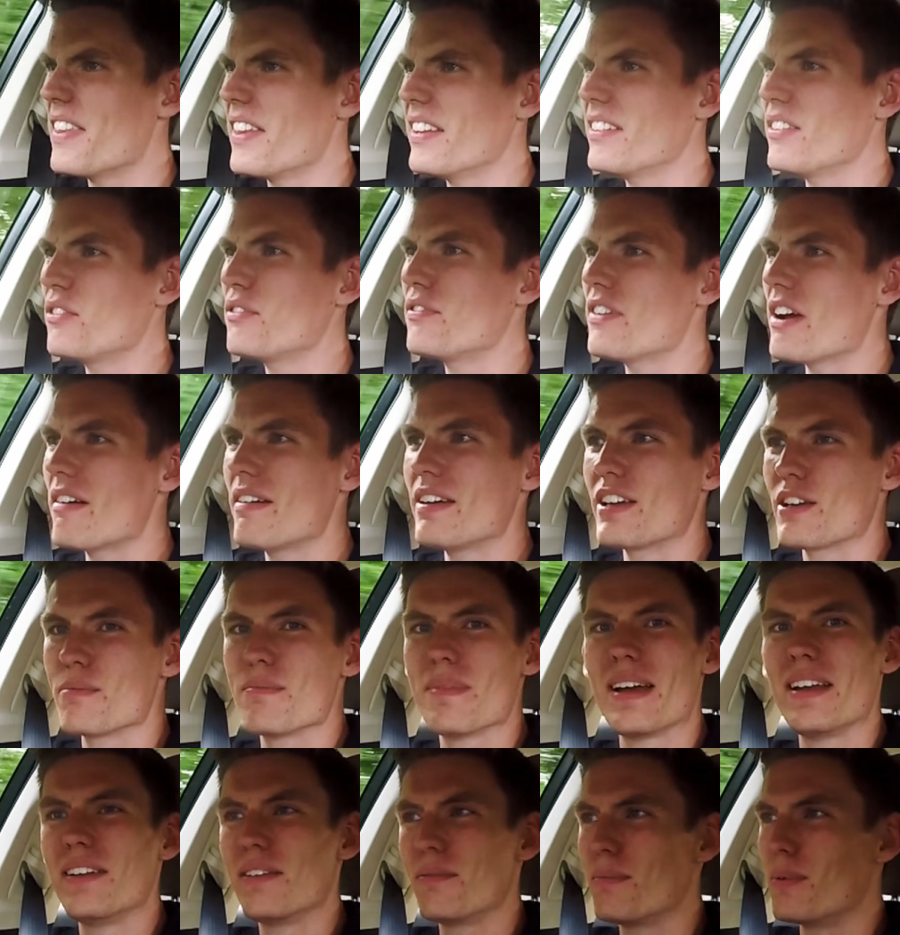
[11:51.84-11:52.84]
that is very
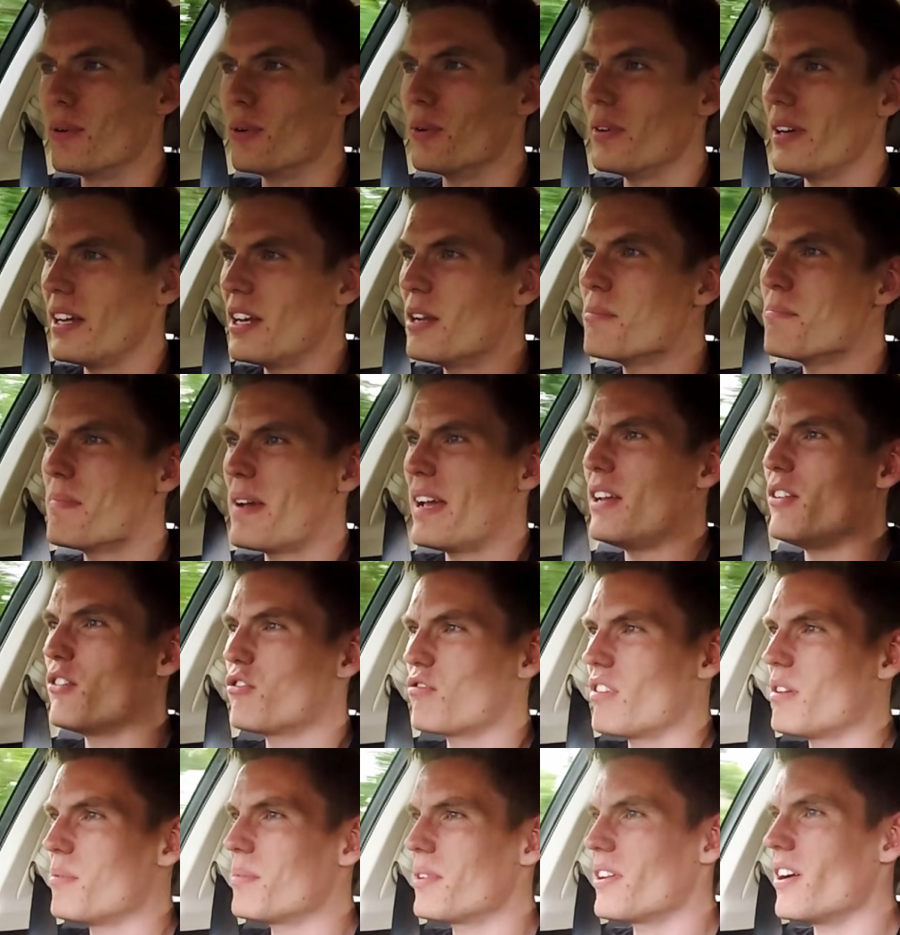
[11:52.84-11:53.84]
commendable in a
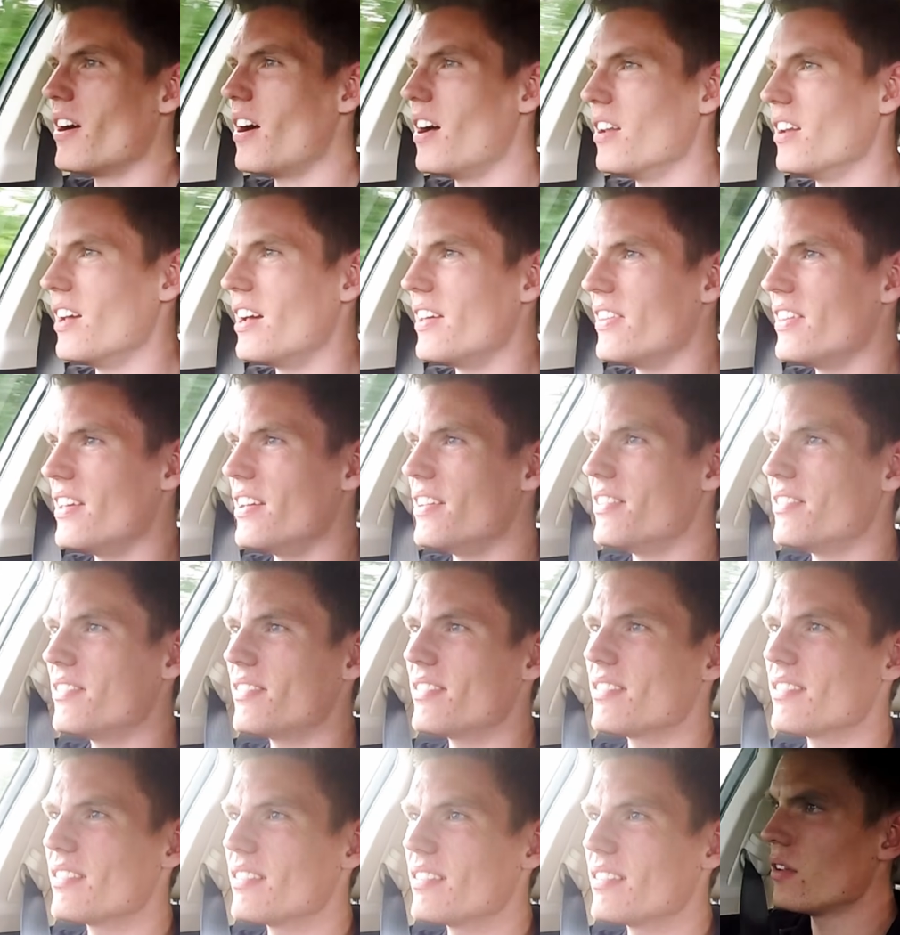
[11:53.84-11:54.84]
mainstream car like this.